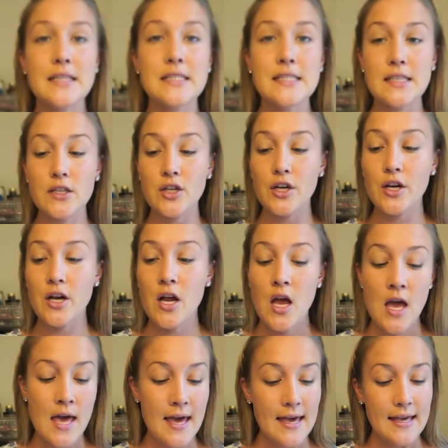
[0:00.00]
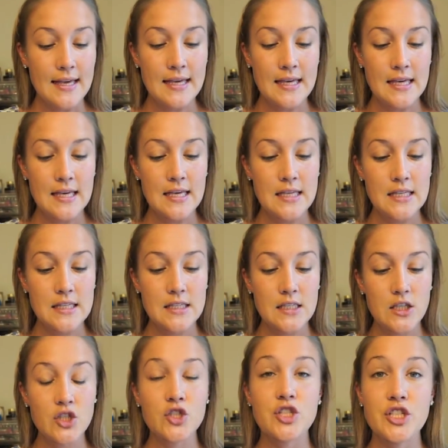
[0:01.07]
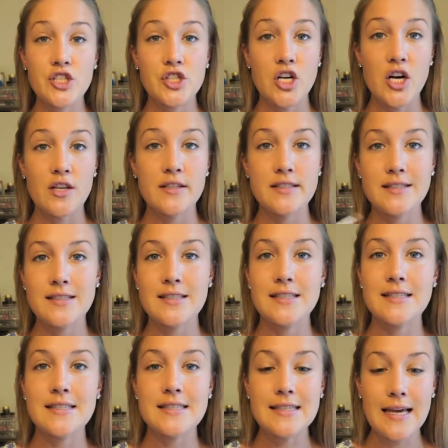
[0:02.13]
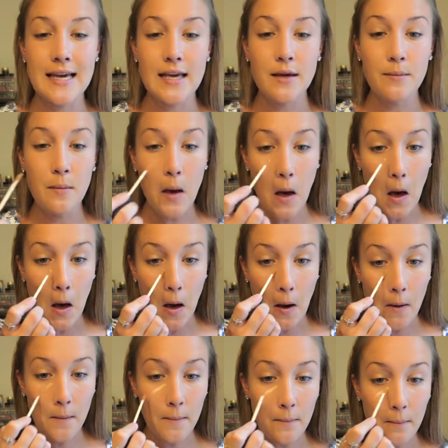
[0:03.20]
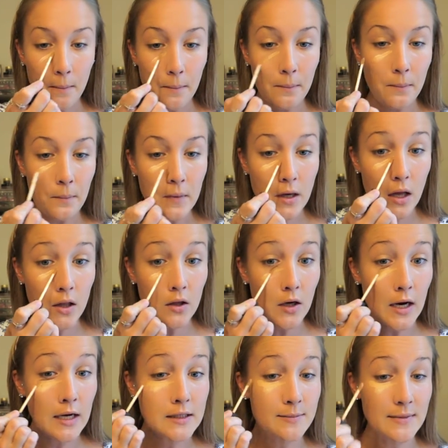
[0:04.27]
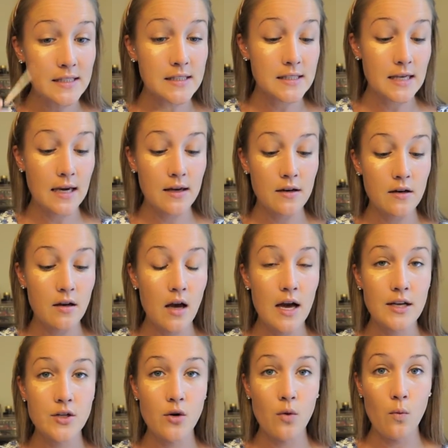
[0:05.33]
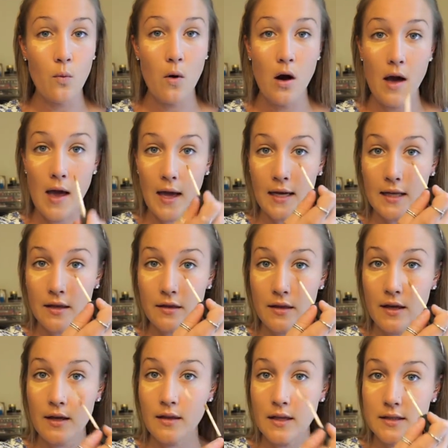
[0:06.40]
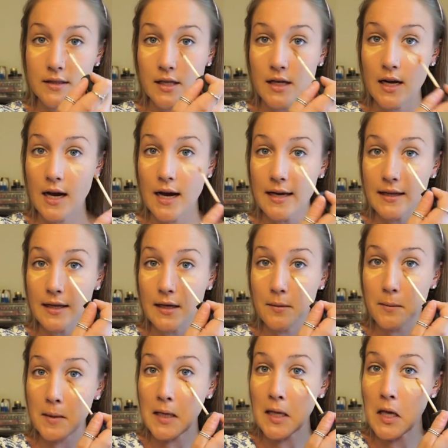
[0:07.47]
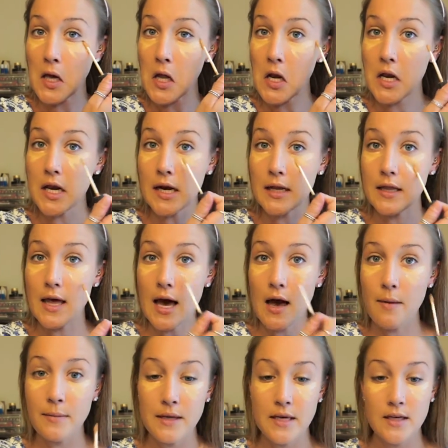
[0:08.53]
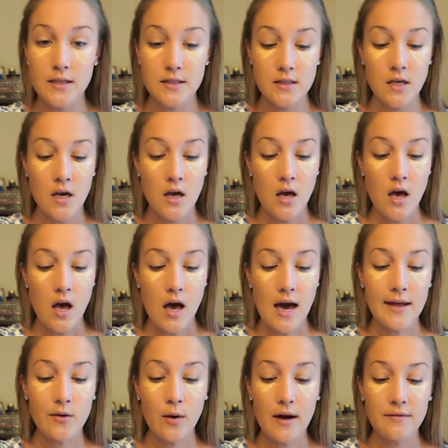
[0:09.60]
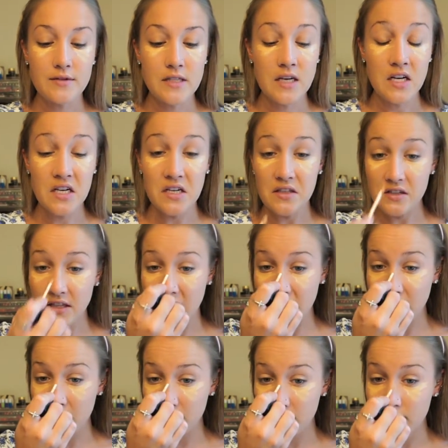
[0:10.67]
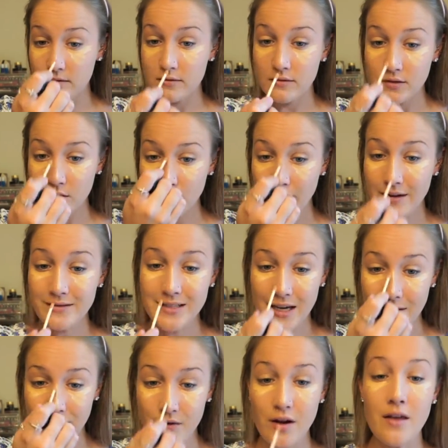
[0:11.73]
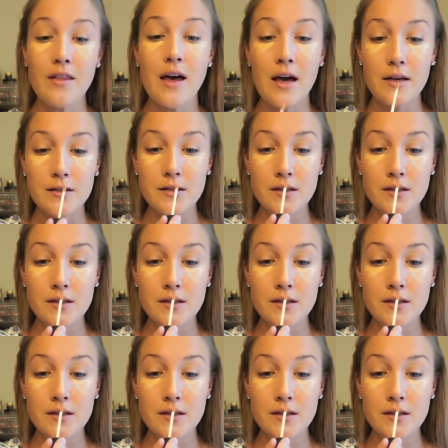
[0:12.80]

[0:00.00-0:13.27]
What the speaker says: Concealer in Ginger. This is the same color as my skin. I don't want anything that's gonna highlight me, none of that, because I don't have time, like, you don't have time for all that.